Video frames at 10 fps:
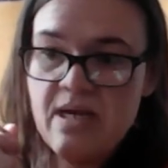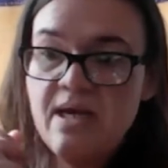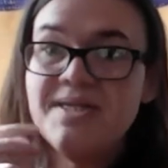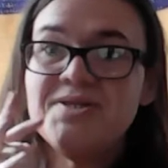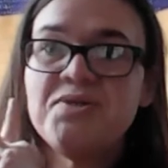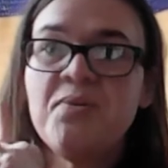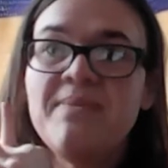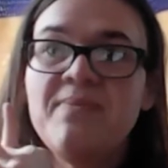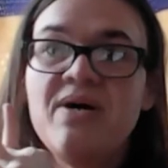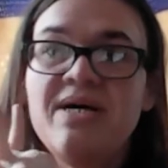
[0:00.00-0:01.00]
So I
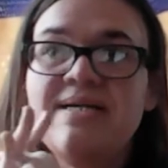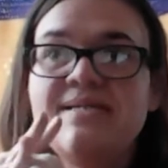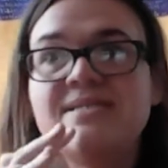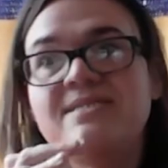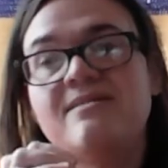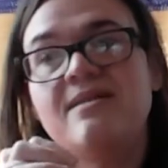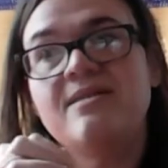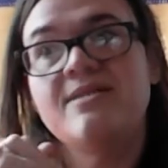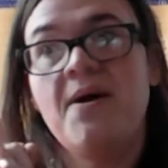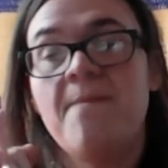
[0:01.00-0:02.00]
bought
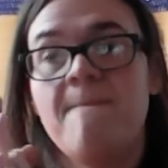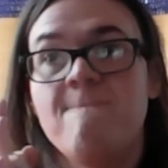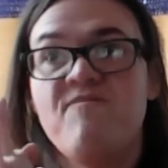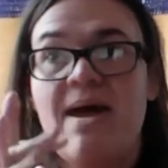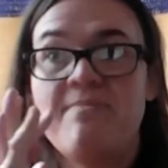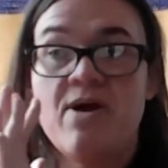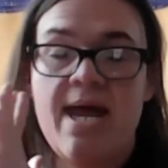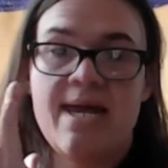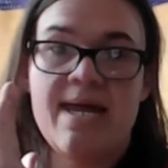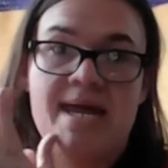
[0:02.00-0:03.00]
some
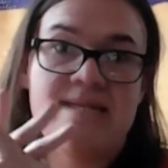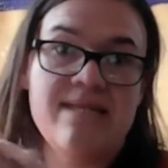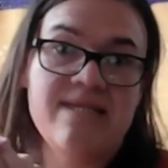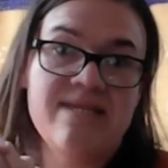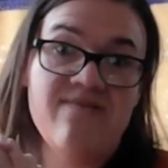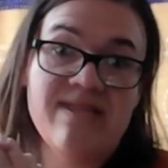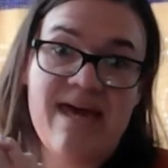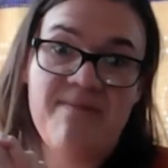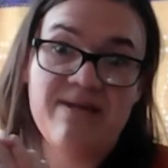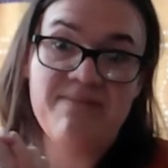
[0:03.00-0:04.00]
fabric and stuff like
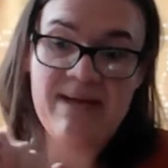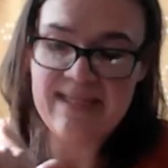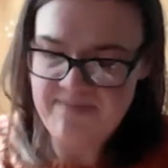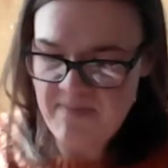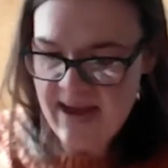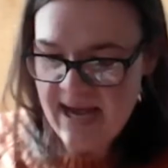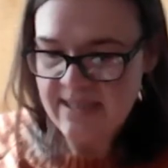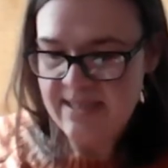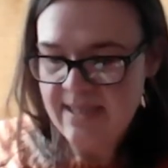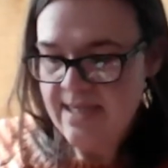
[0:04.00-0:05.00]
that. I'm going to make zipper
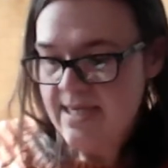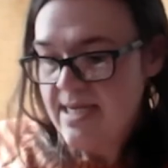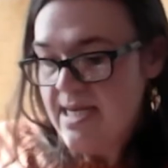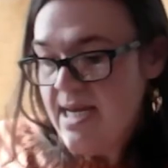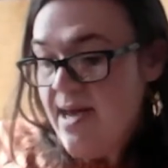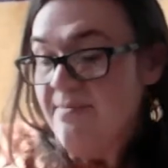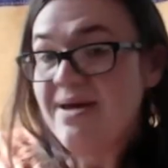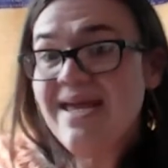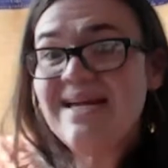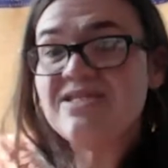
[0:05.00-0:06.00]
bags. But
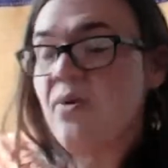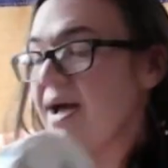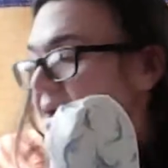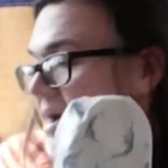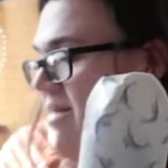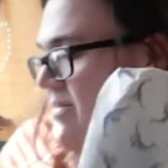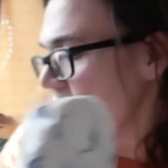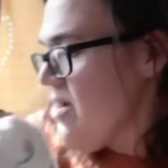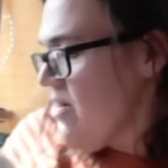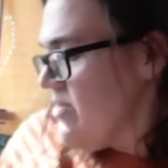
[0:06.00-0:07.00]
yeah, so I got
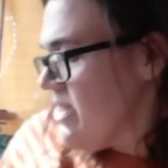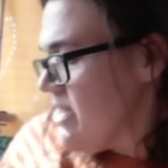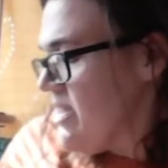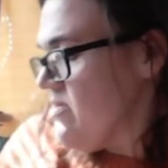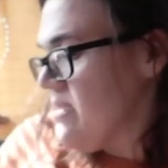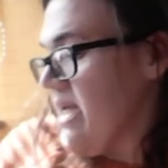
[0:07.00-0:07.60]
like all these needles.